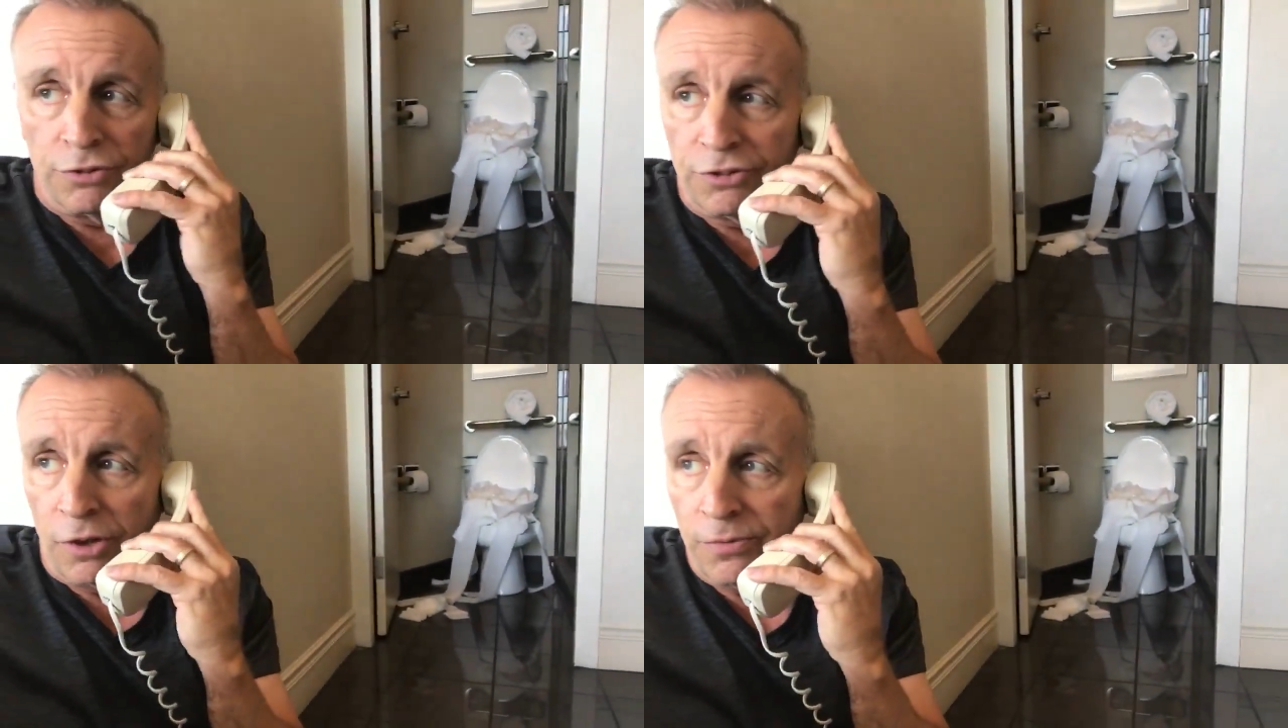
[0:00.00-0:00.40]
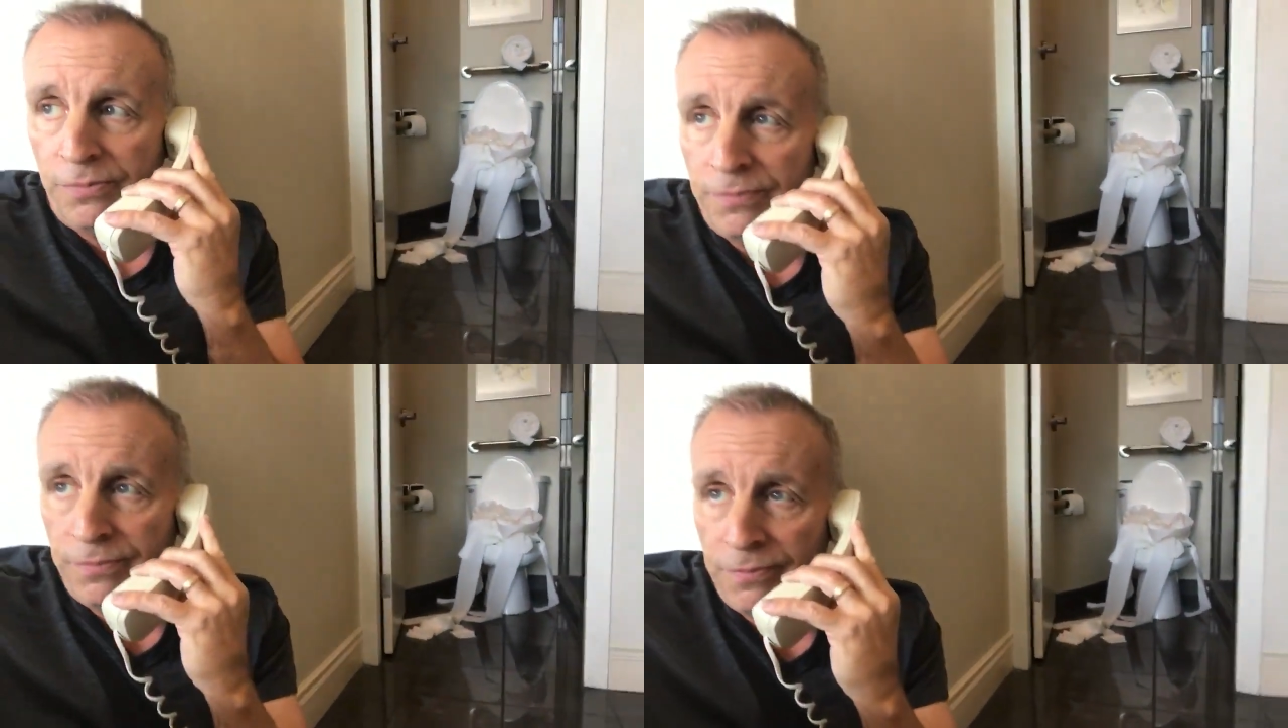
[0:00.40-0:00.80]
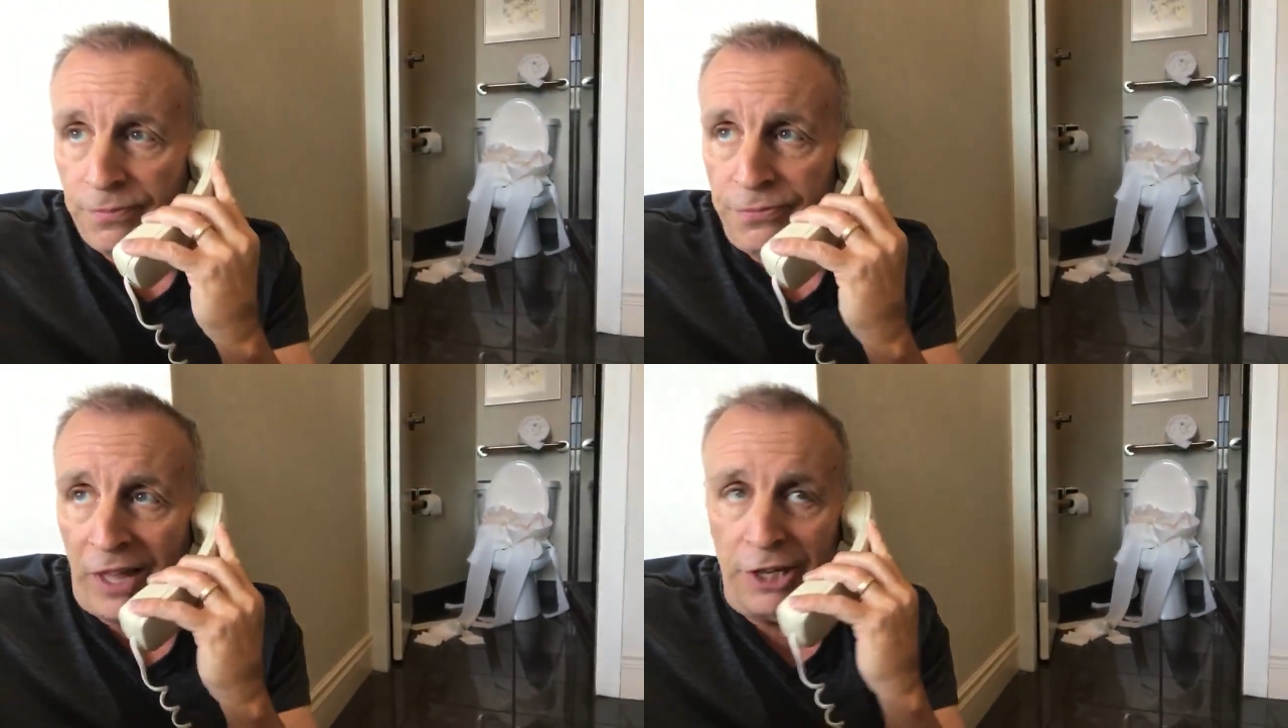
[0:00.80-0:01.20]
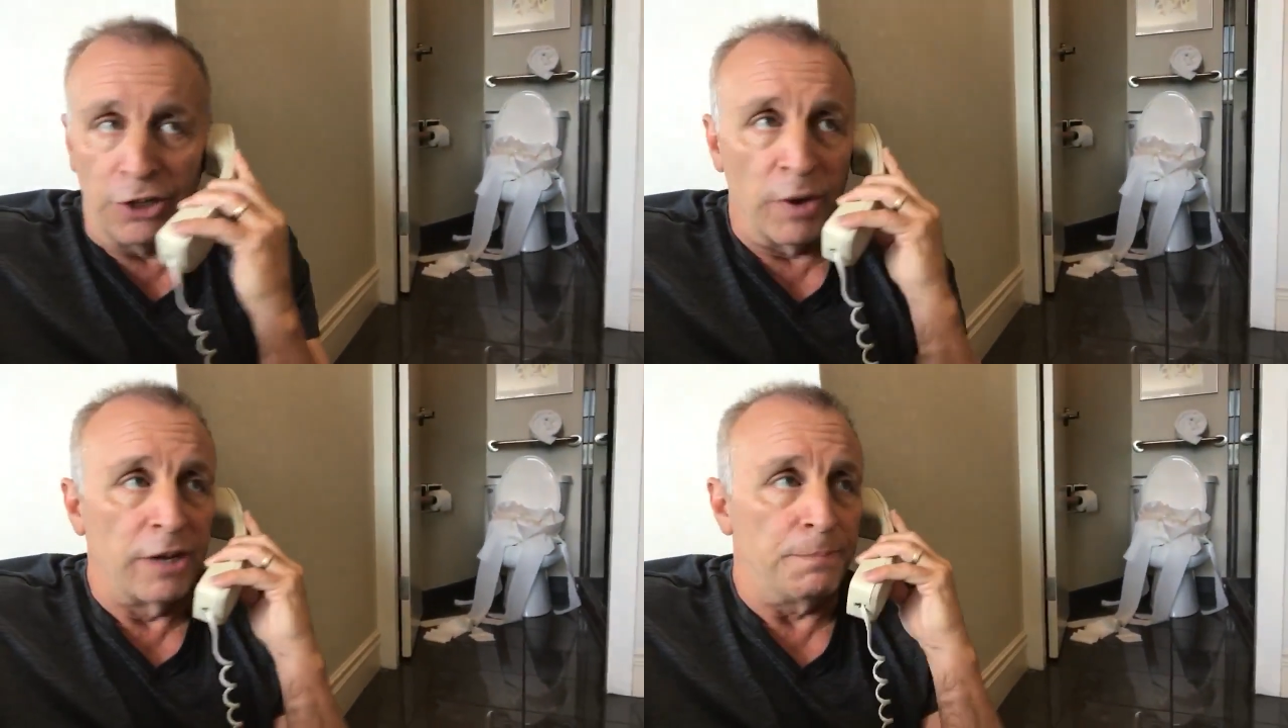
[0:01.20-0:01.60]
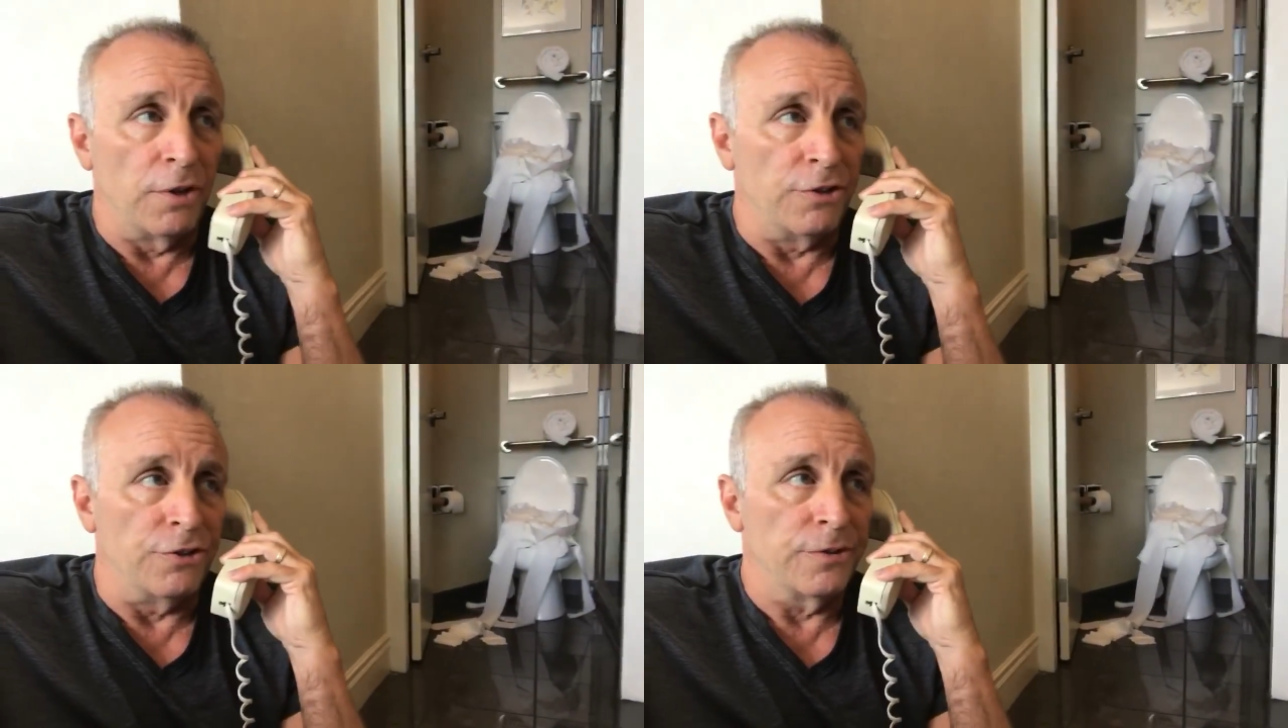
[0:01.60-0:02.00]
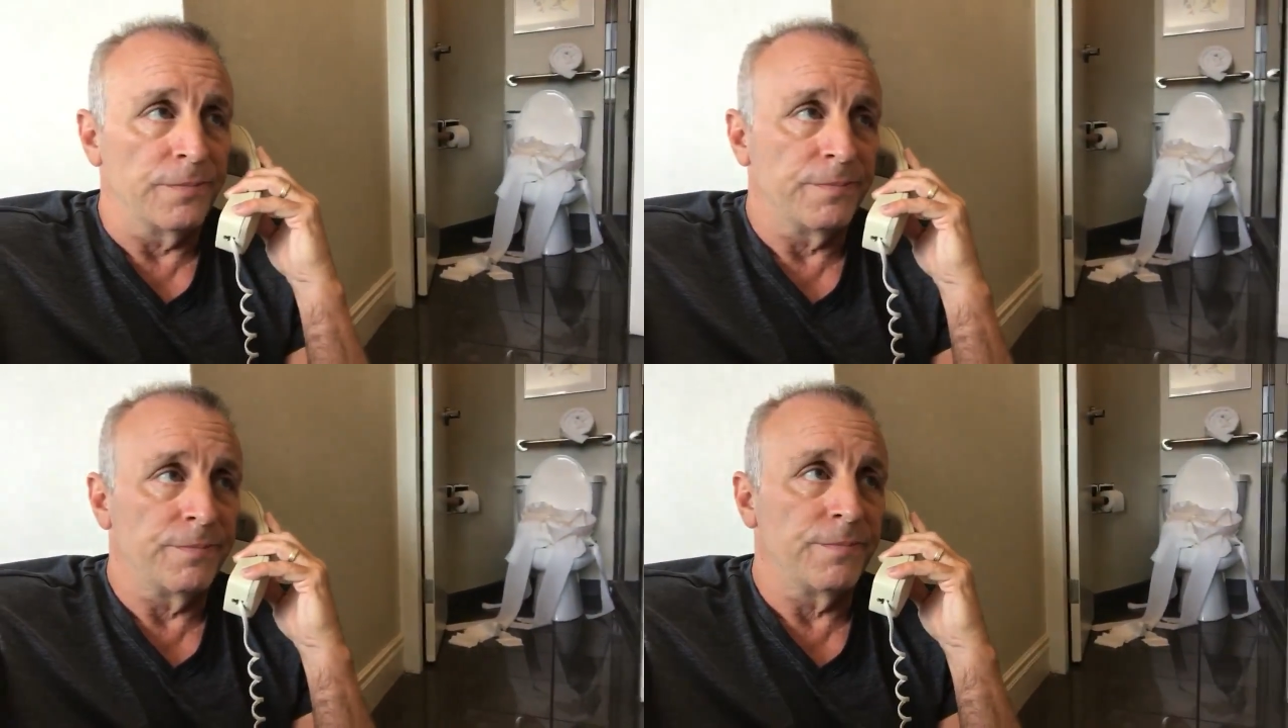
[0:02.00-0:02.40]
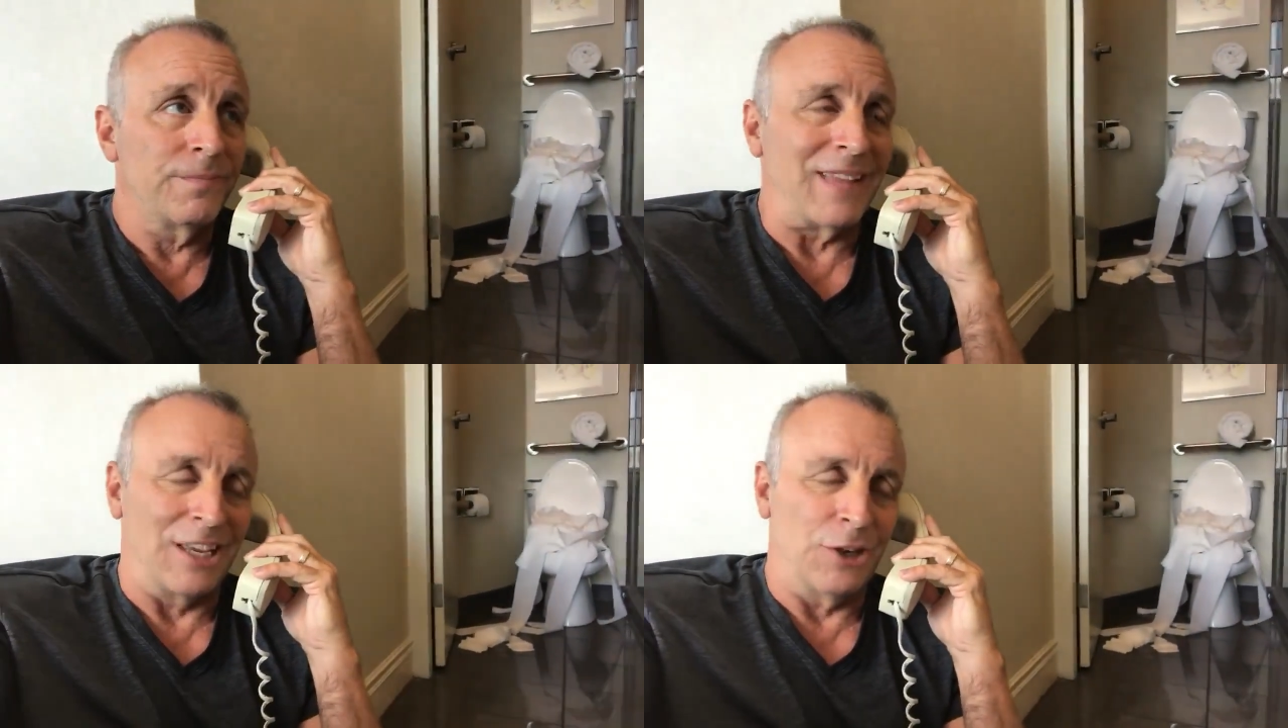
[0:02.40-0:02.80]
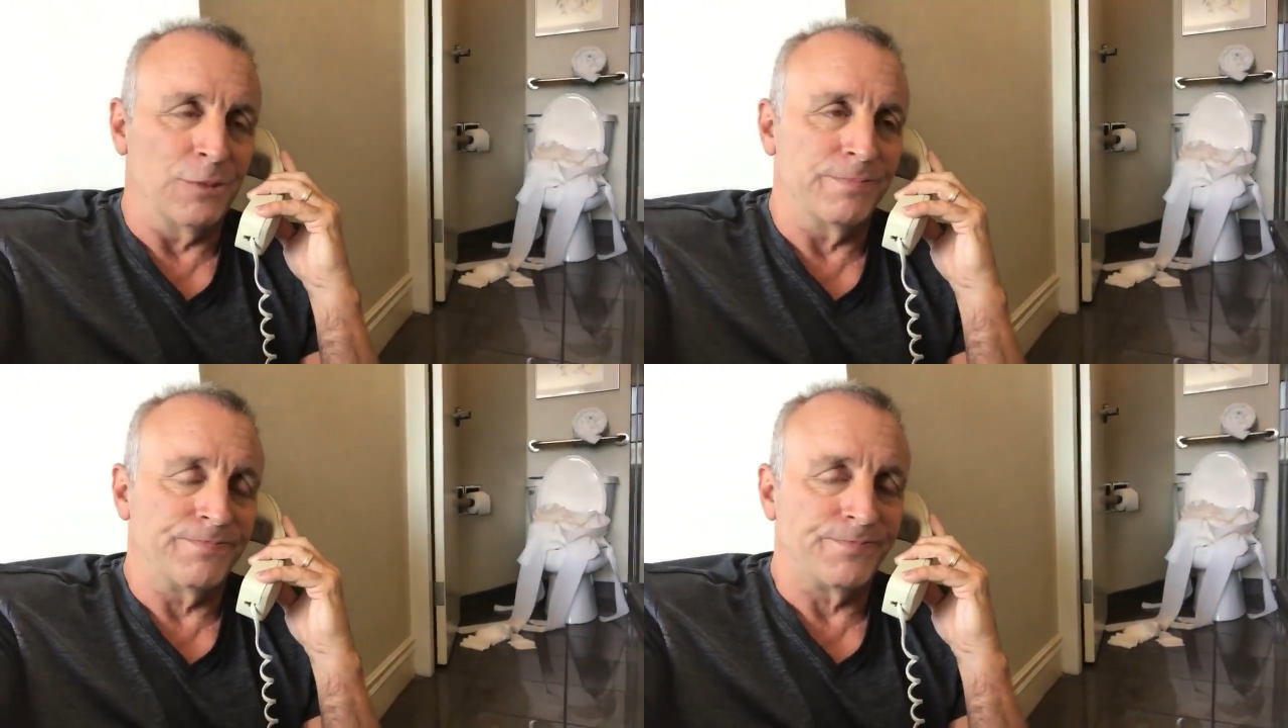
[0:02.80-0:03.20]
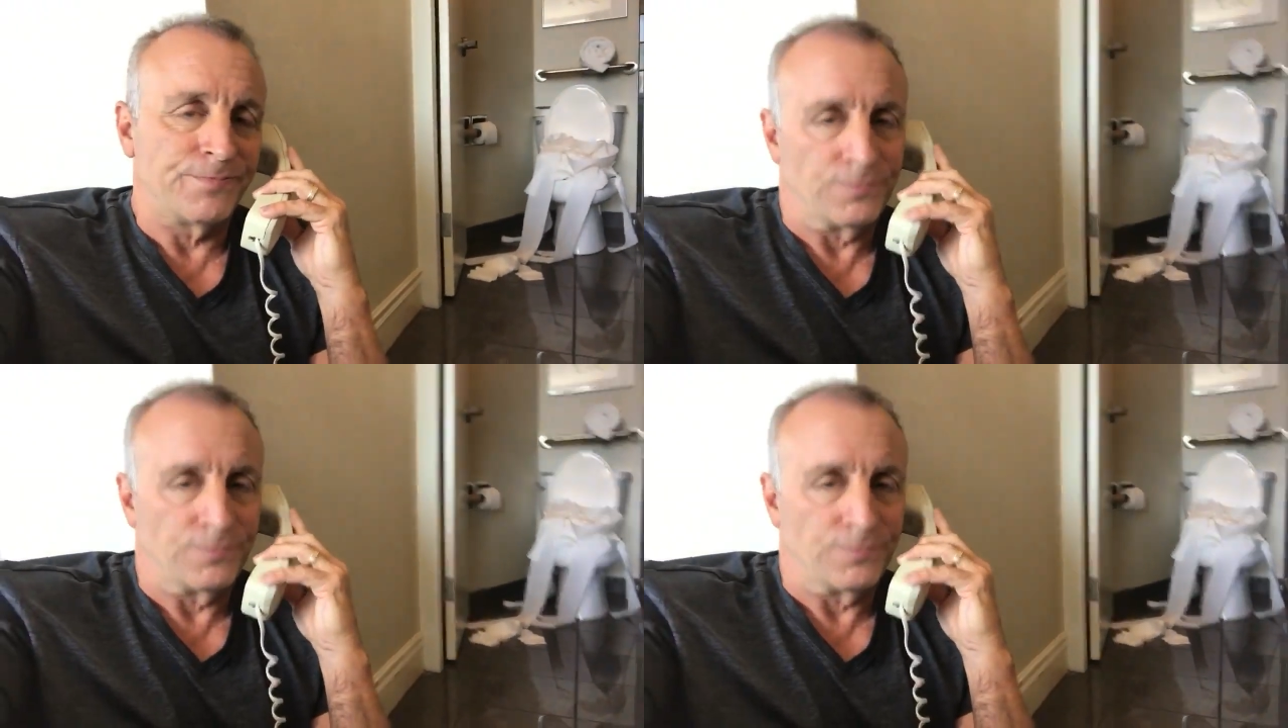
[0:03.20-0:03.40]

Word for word: also. Thank you. And a plunger. Thank you.